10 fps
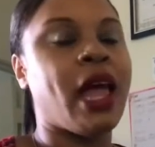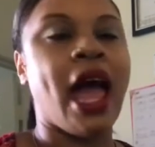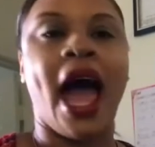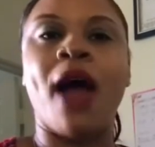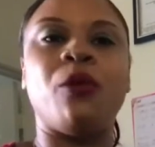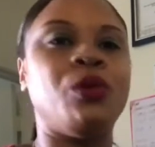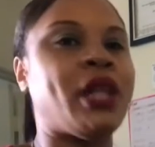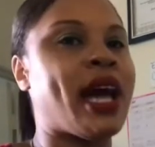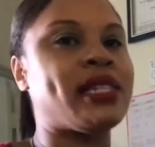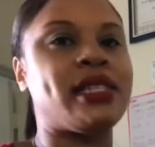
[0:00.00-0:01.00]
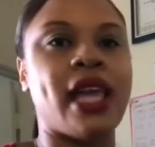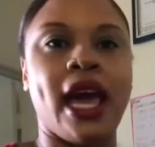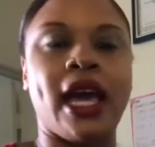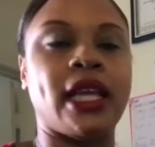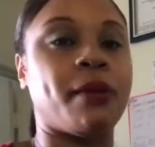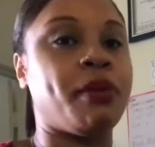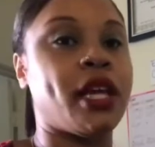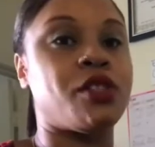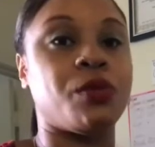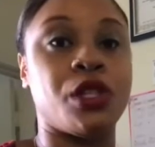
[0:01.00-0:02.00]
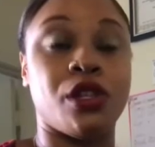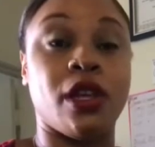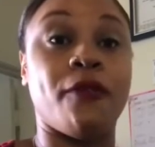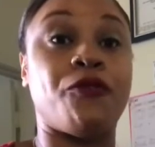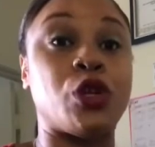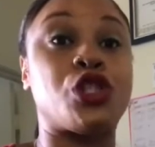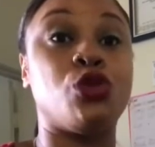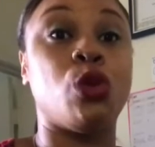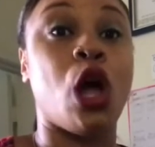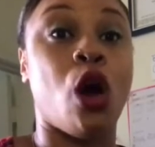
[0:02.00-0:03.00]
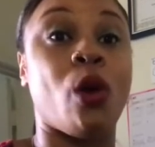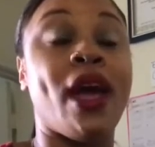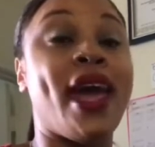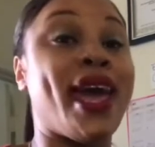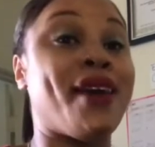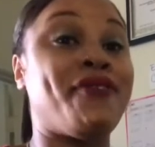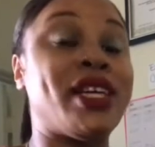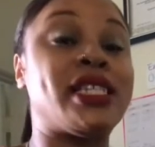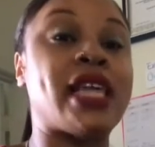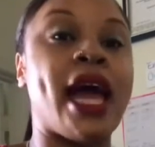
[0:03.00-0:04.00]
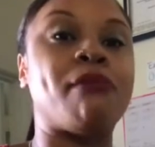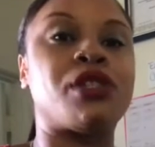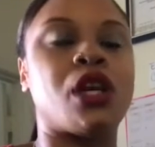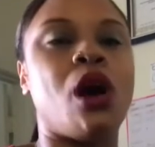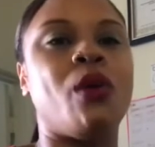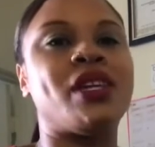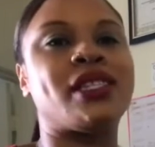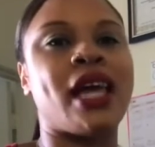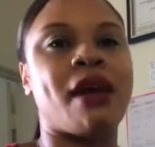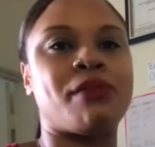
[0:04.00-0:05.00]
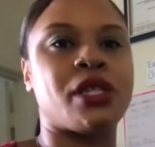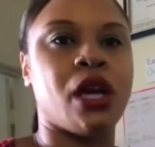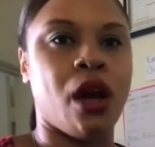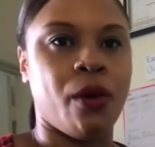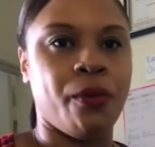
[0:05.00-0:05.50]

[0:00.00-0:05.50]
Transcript: I will not stay in a place for too long. If it's time to go, it's time to go.